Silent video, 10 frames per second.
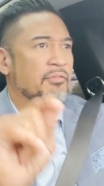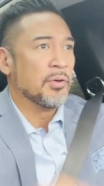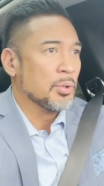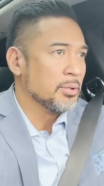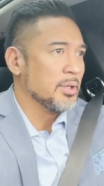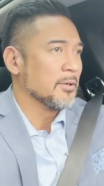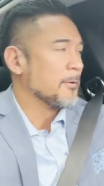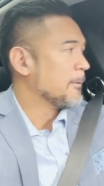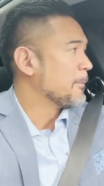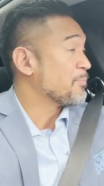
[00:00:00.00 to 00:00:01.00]
food,
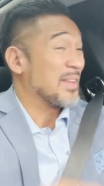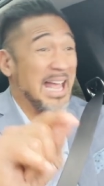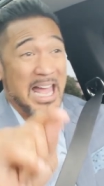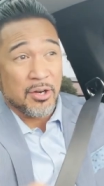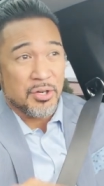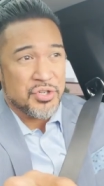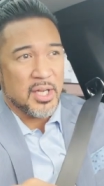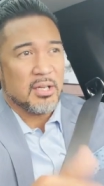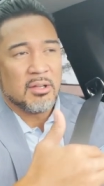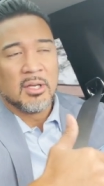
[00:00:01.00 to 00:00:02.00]

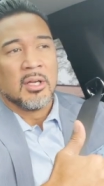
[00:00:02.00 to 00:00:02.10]
energy,